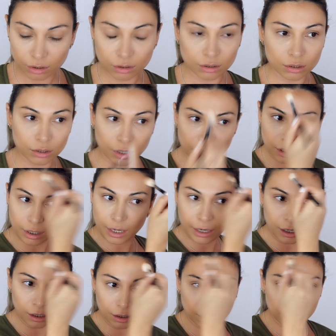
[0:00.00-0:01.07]
start
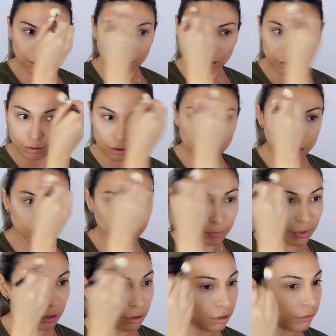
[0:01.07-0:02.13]
light and then you could
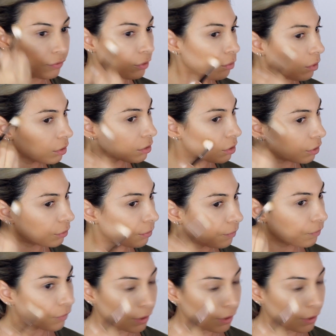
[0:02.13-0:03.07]
build if you want to.